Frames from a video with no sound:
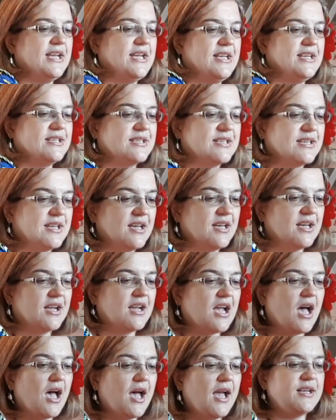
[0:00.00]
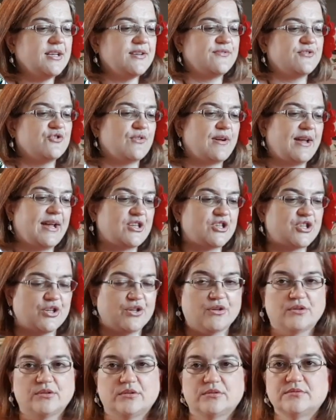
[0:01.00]
is kind of
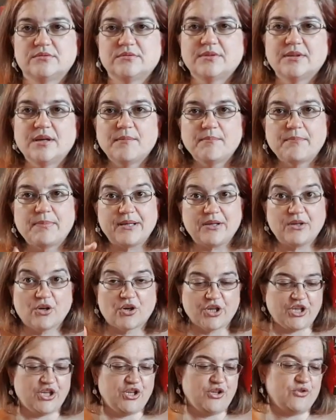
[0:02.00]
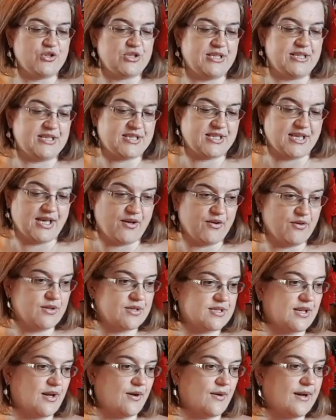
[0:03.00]
directional, but not hugely so.
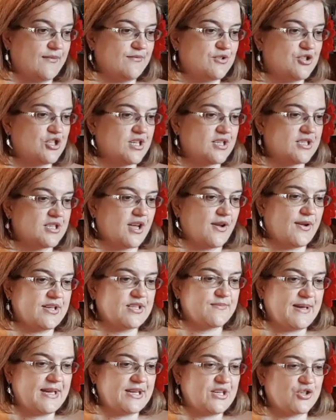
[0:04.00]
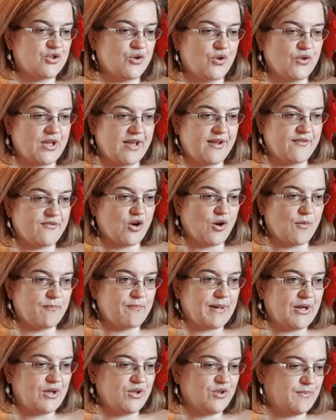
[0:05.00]
So I'm just going to make sure that I've got
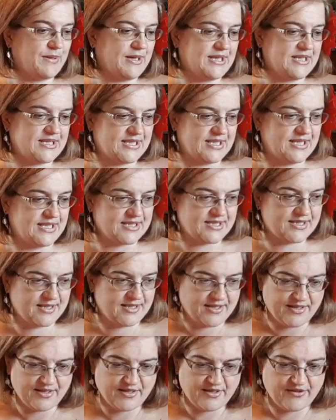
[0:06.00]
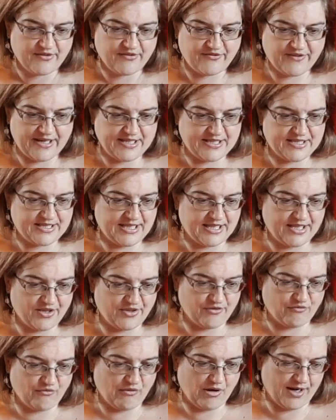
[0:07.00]
both pieces facing
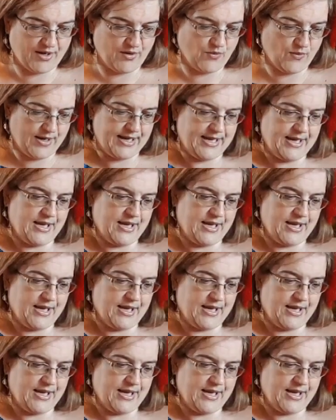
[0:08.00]
the right way